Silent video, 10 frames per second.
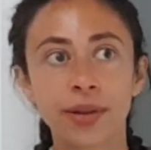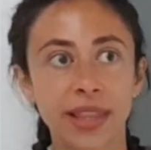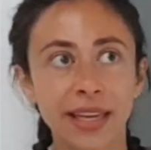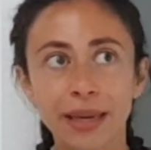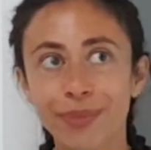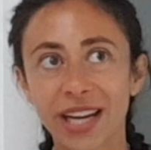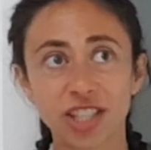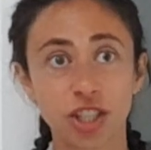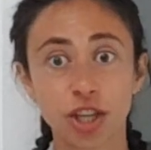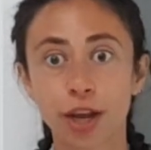thinking back
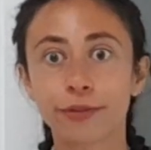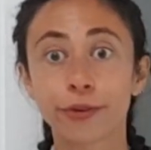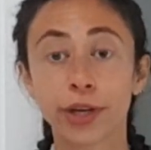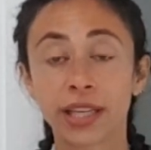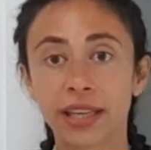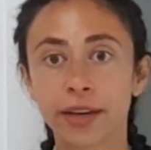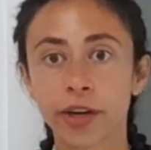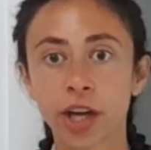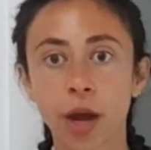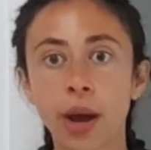just over a year ago,